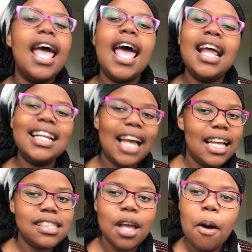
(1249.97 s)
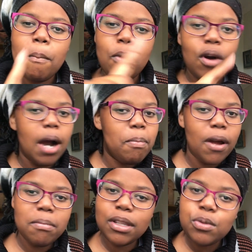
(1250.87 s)
And guys, book
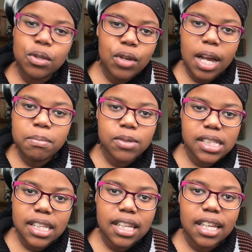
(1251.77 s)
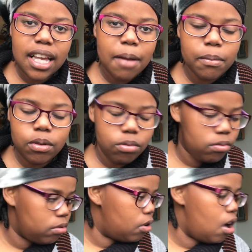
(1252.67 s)
appointments when you come to see.
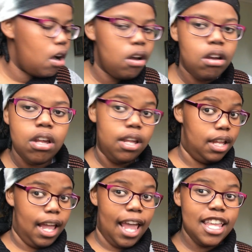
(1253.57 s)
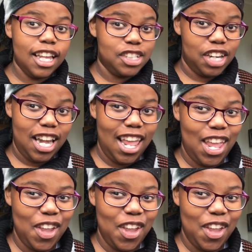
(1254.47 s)
Yeah, yeah.